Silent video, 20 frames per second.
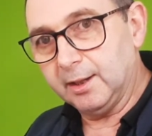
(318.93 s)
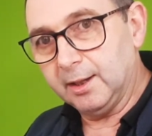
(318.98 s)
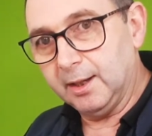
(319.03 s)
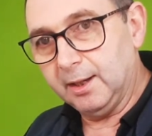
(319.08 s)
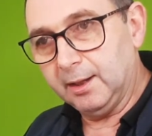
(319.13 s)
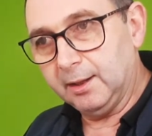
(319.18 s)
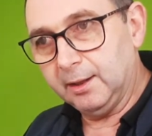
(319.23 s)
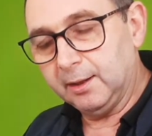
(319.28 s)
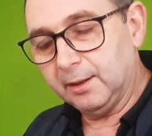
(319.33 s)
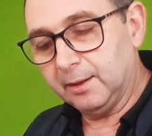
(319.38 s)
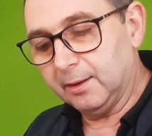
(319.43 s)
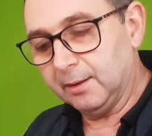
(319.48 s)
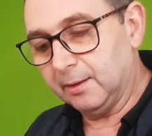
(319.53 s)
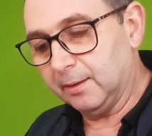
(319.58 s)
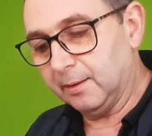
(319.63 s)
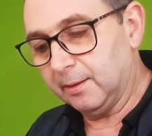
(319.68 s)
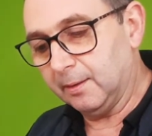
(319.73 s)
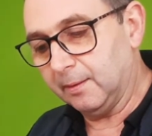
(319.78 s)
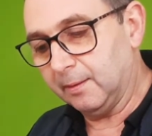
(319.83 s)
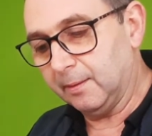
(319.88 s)
in.
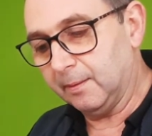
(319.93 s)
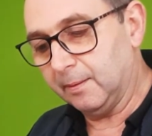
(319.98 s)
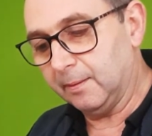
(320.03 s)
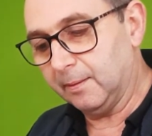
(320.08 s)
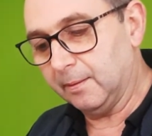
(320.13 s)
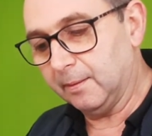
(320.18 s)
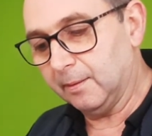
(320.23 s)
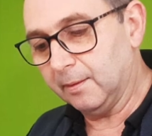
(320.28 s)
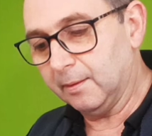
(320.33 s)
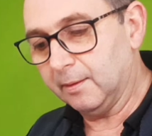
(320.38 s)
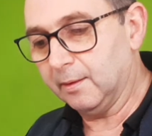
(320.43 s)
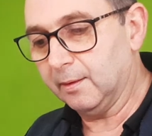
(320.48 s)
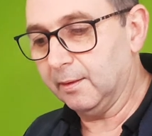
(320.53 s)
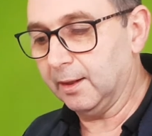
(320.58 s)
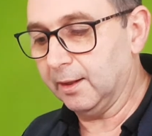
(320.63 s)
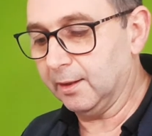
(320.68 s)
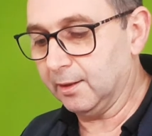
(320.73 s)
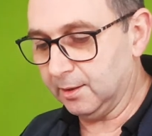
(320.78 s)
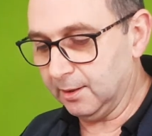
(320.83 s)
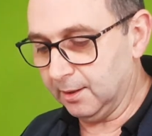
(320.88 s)

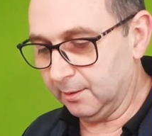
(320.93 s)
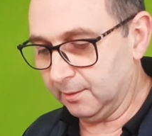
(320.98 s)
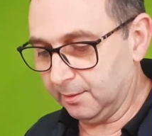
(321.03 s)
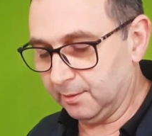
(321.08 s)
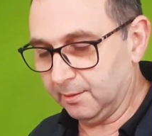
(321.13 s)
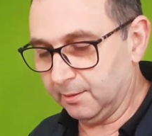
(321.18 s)
That's it.